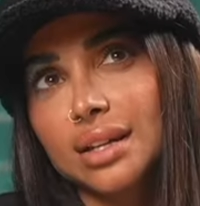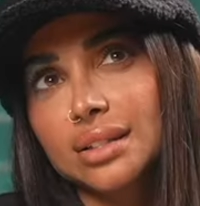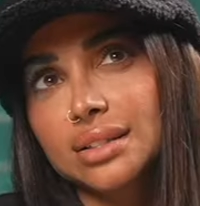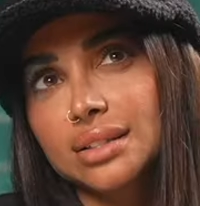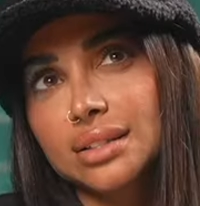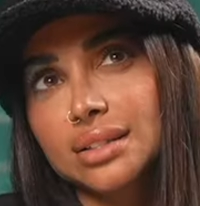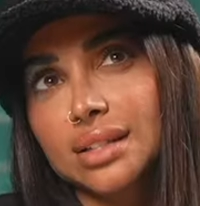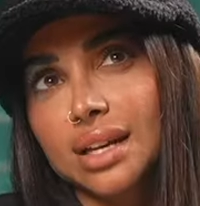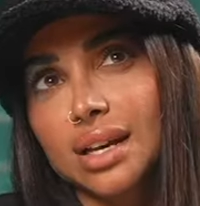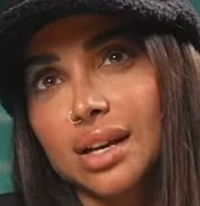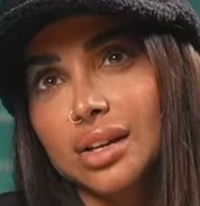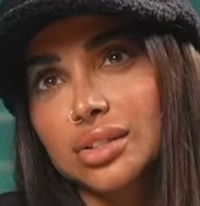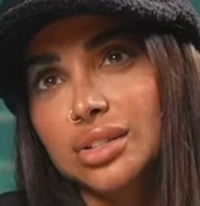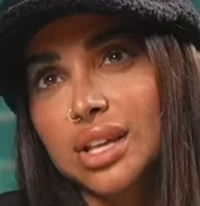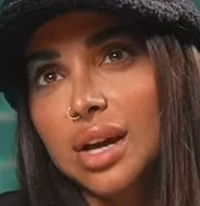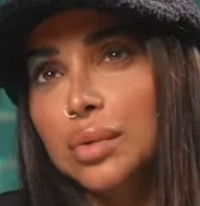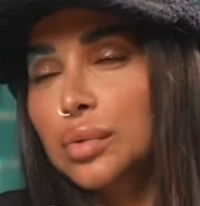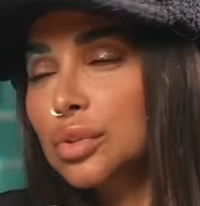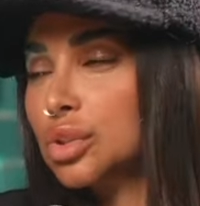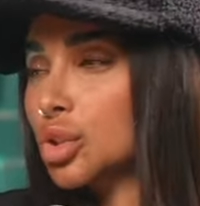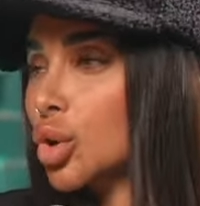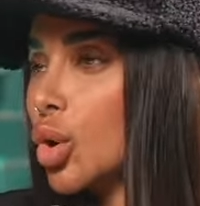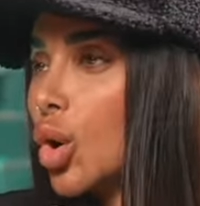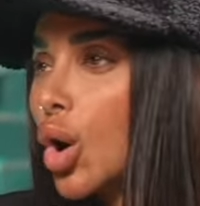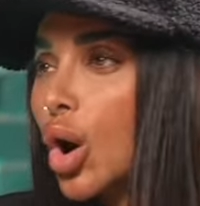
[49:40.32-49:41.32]
And they
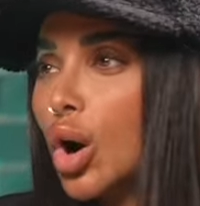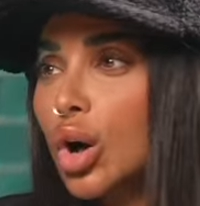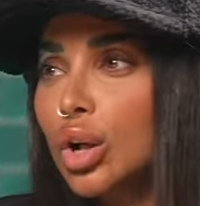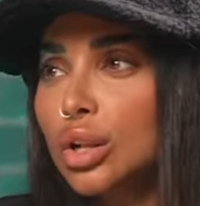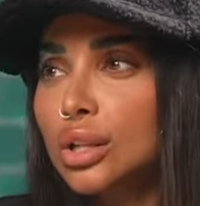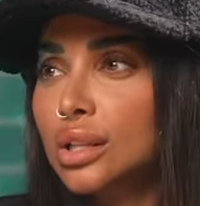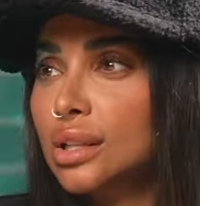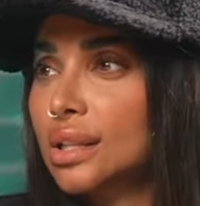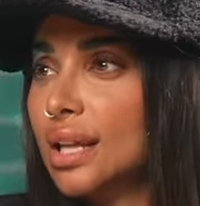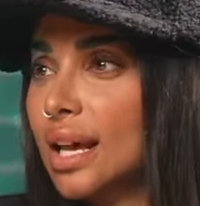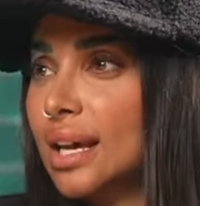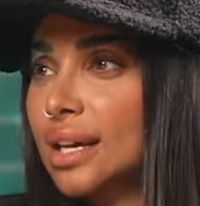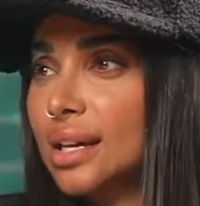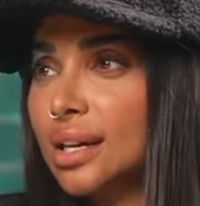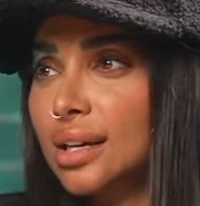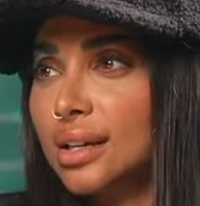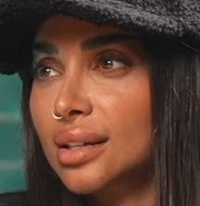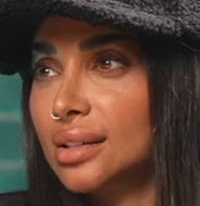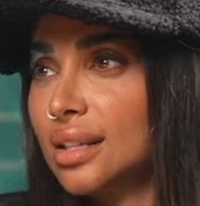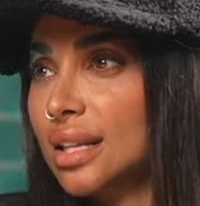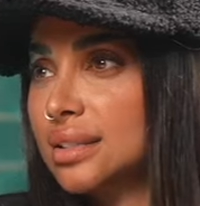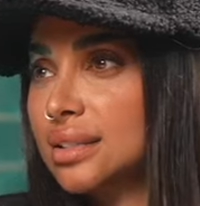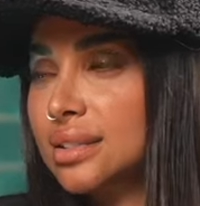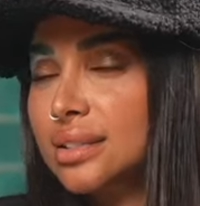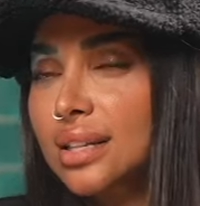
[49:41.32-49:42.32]
would call, like,
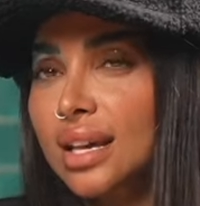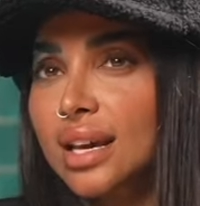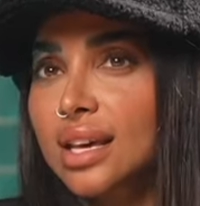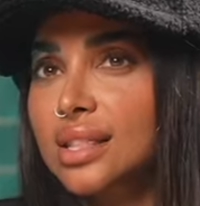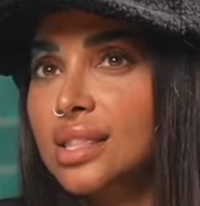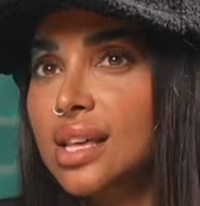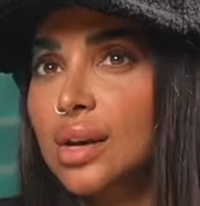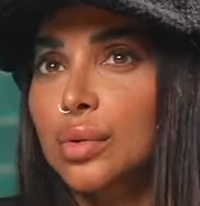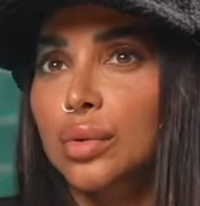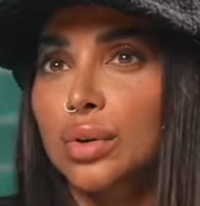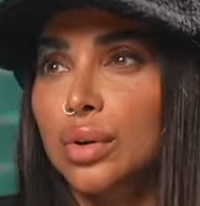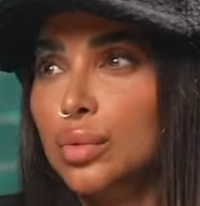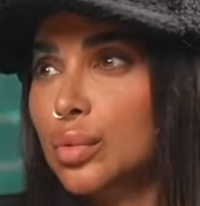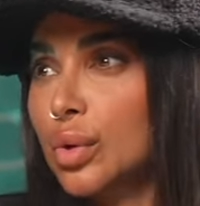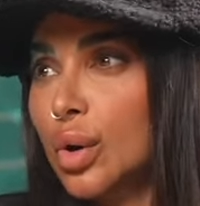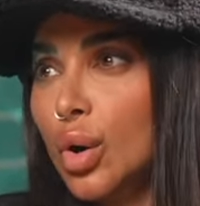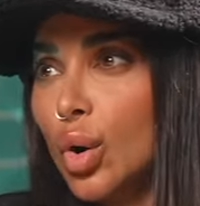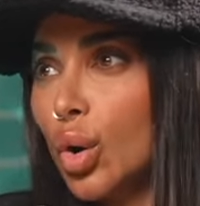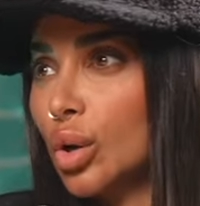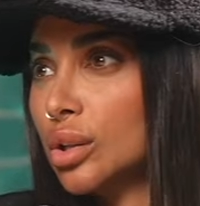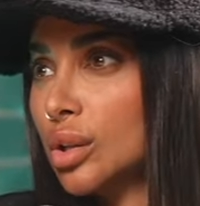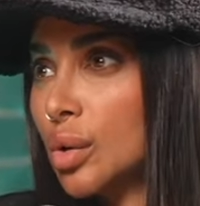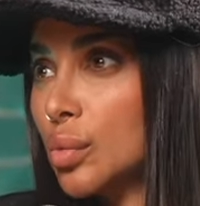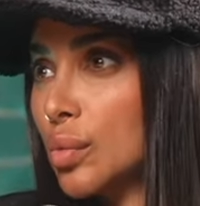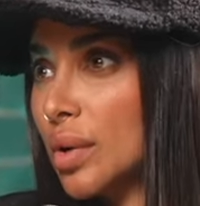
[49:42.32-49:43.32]
let's say
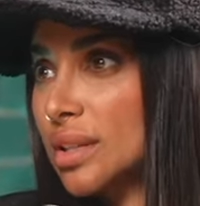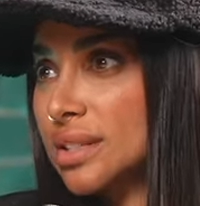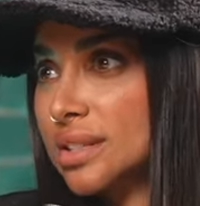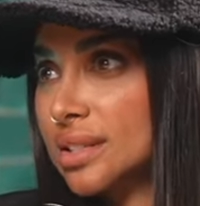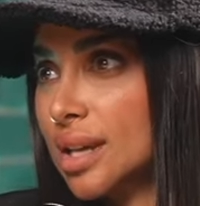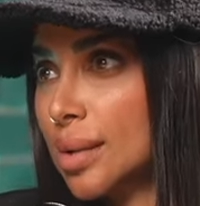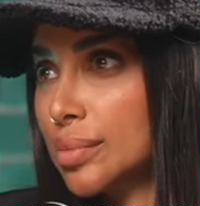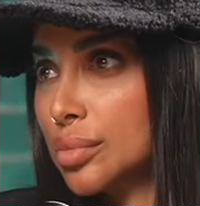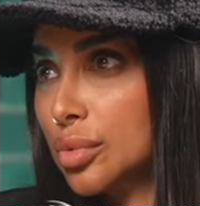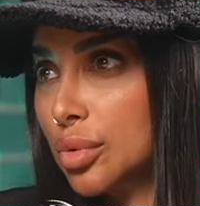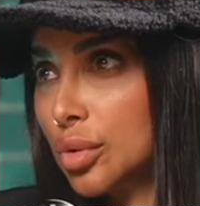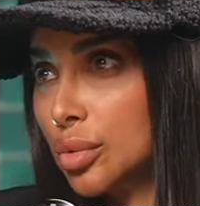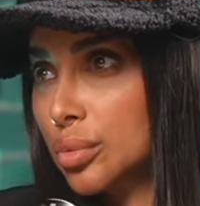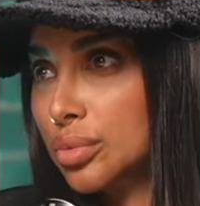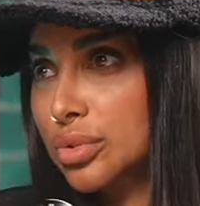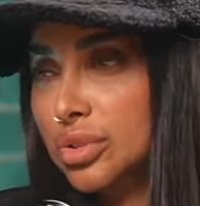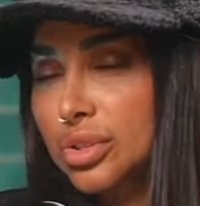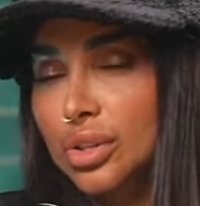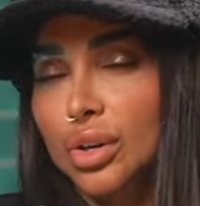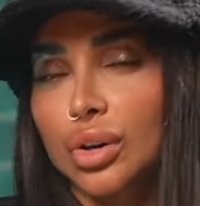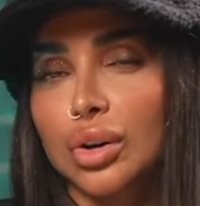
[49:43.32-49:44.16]
we're all on WhatsApp groups.